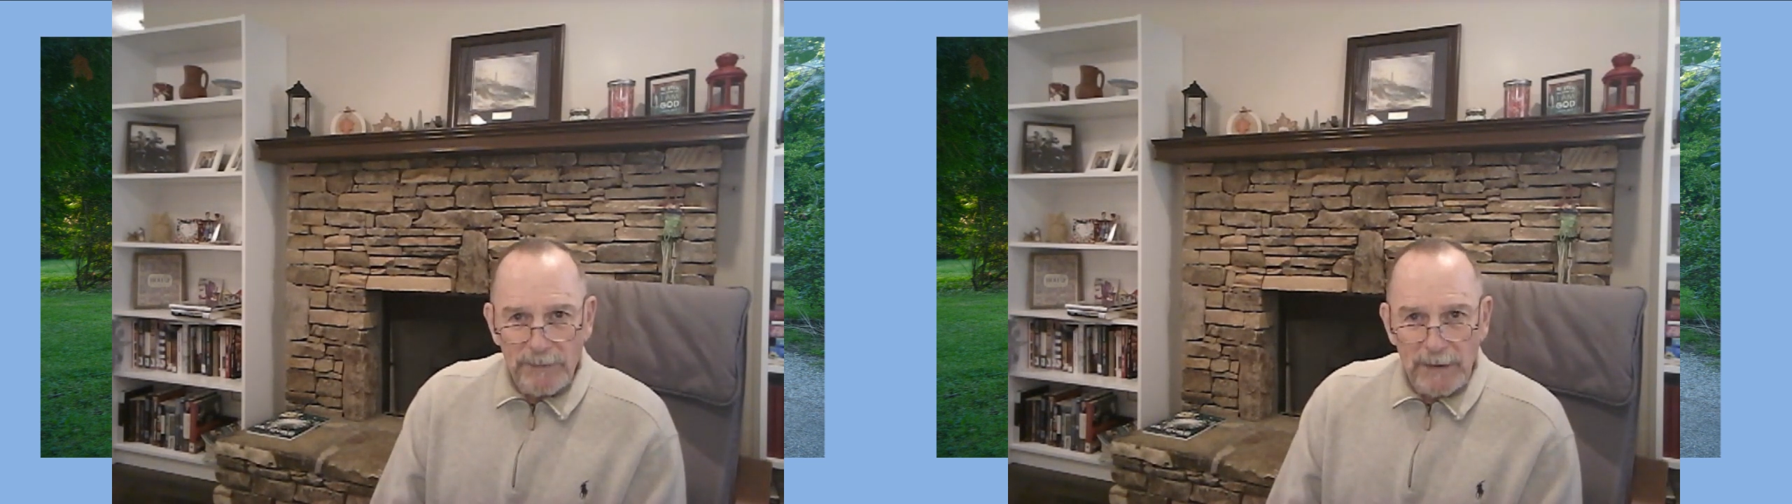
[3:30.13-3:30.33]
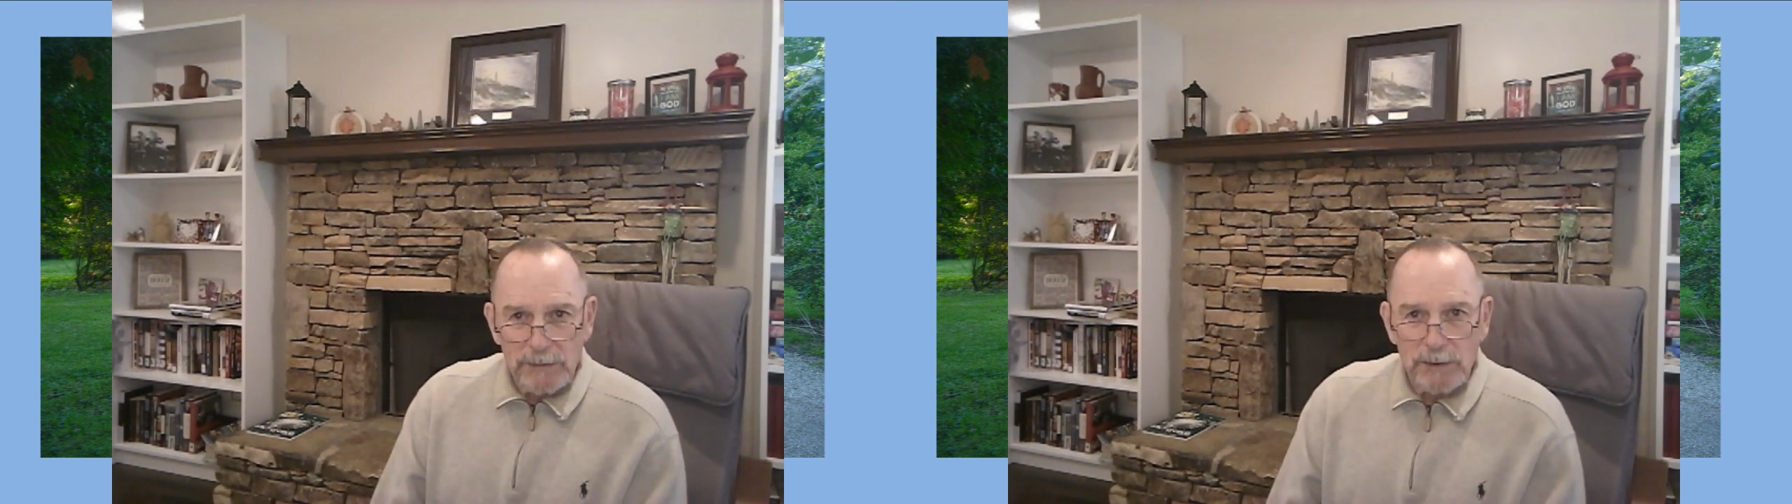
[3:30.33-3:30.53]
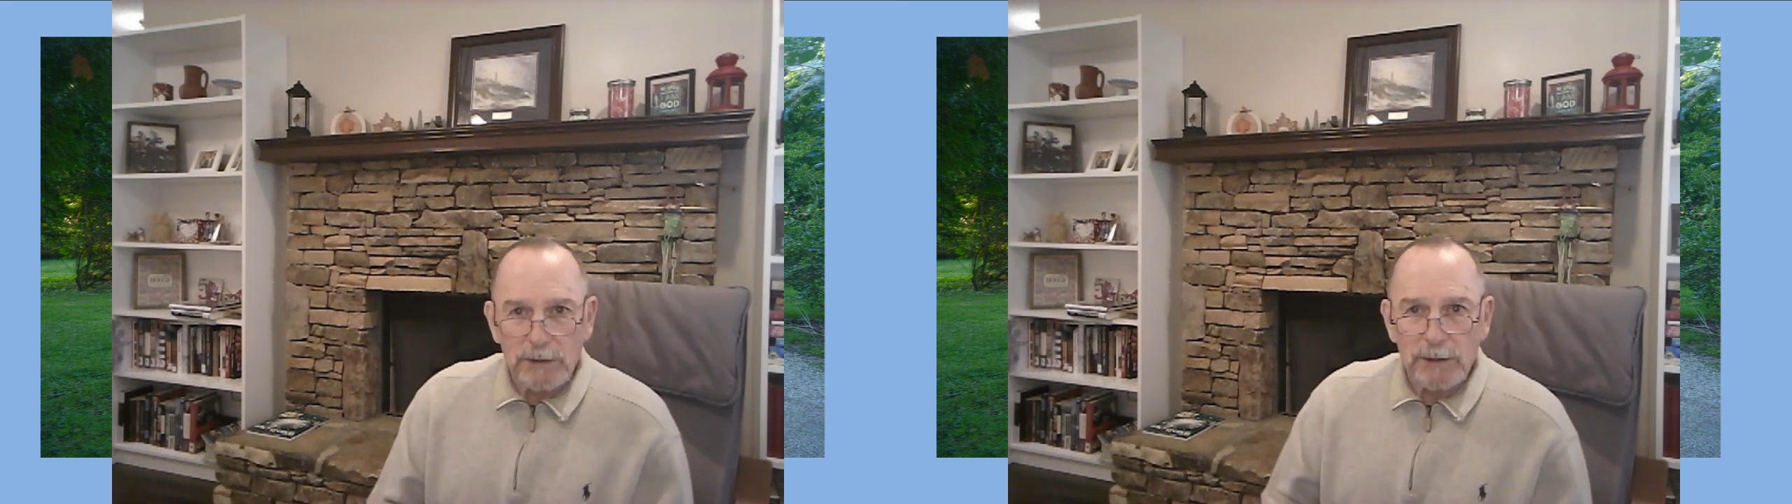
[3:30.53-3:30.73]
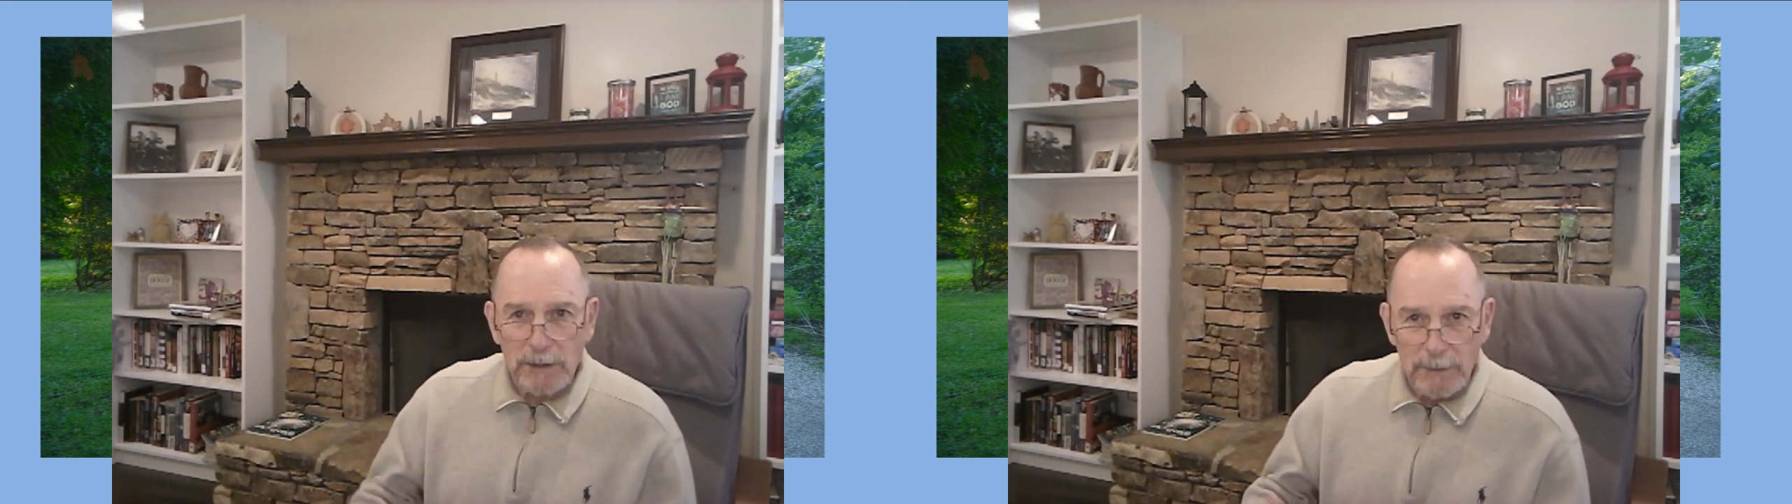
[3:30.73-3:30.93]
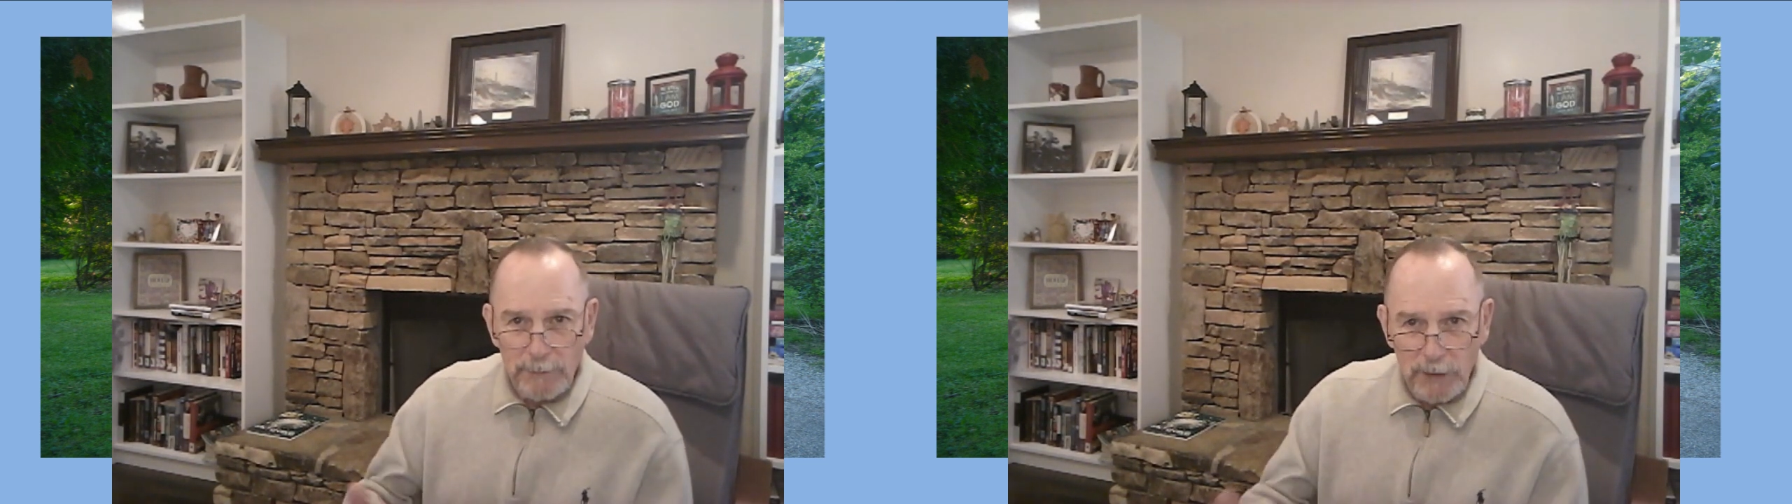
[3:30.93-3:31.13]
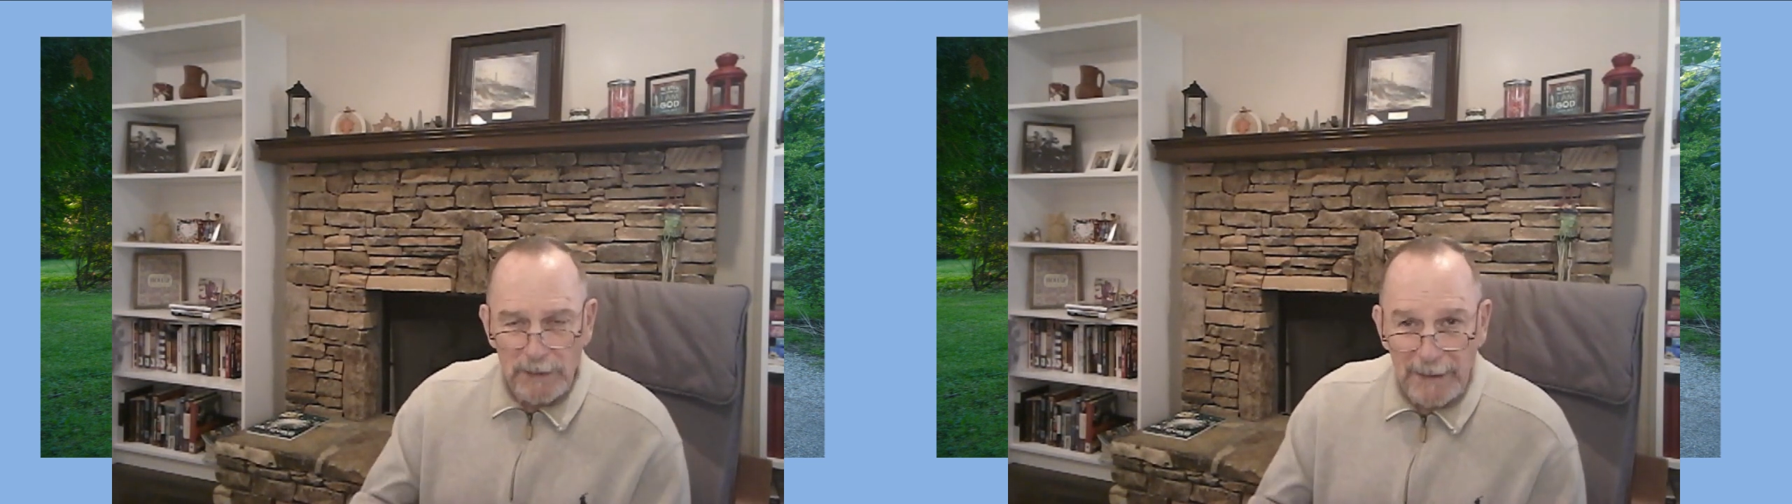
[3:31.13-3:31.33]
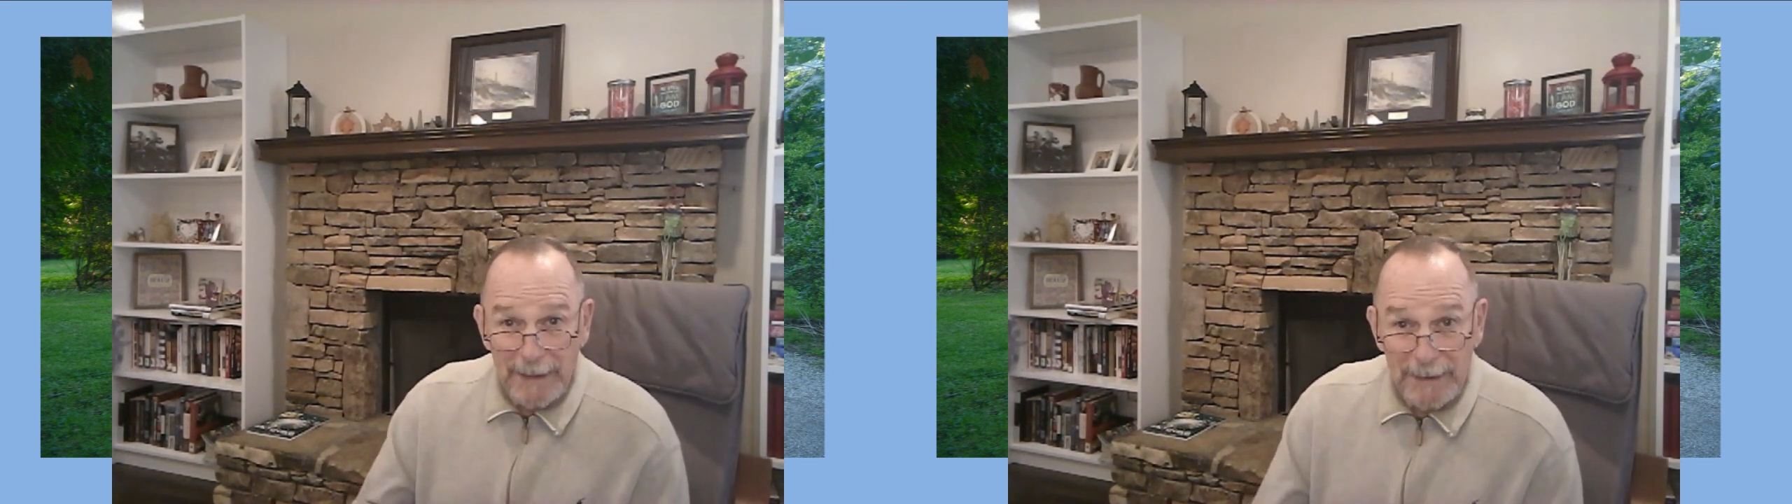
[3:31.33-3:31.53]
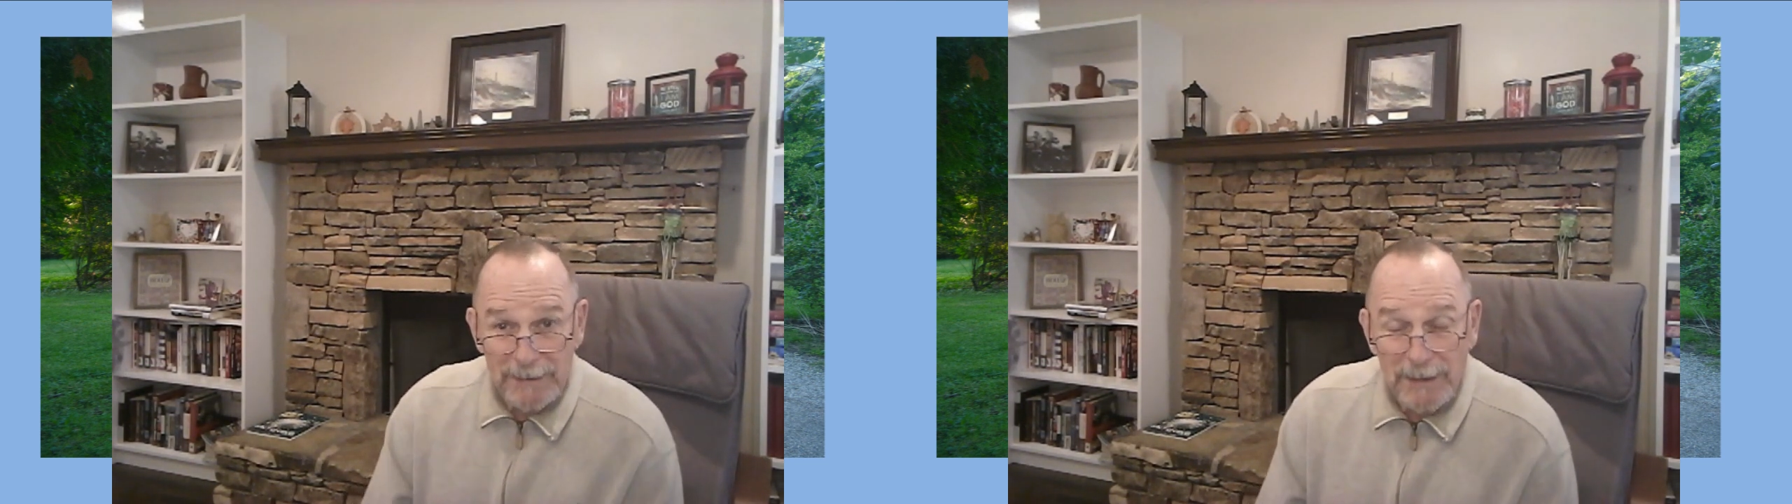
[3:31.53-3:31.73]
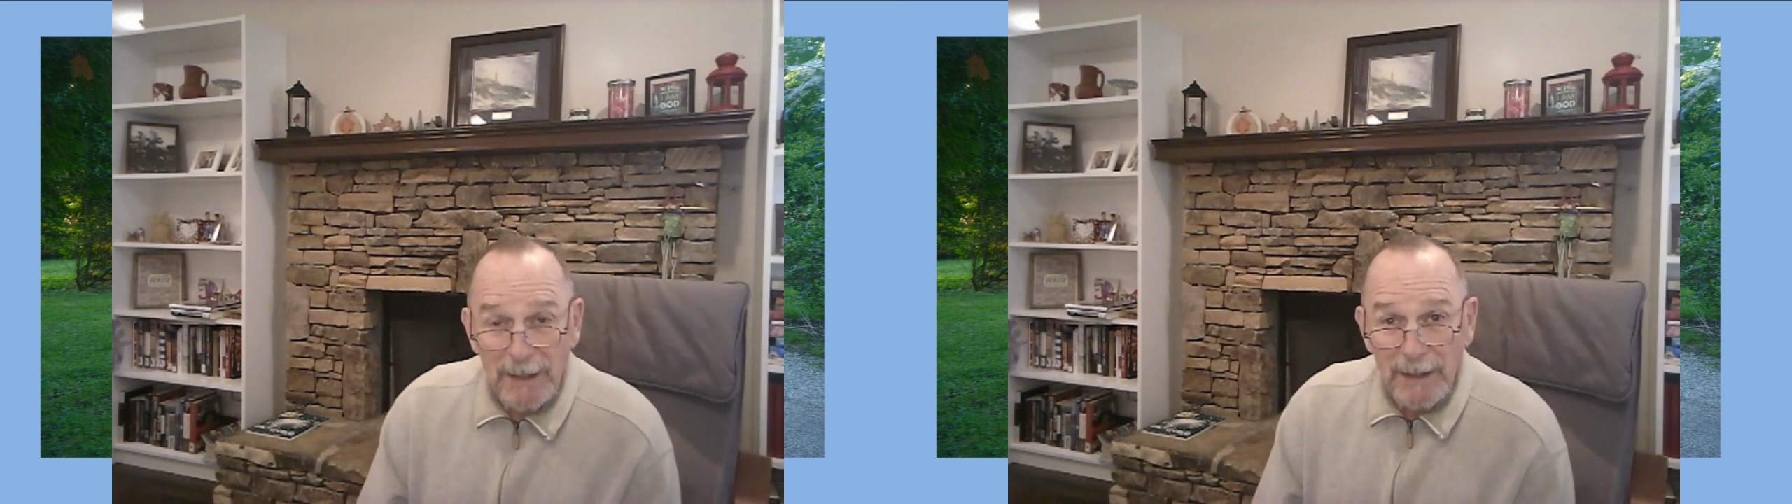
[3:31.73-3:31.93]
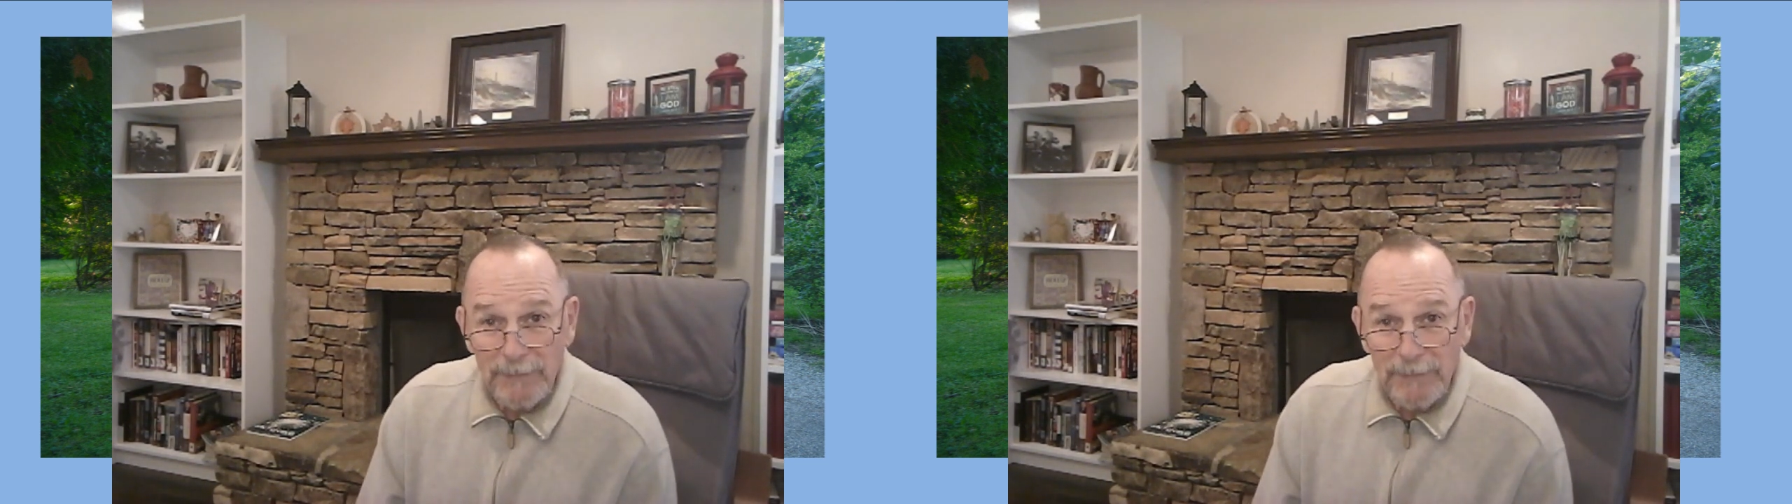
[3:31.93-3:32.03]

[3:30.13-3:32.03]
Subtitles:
things you could communicate is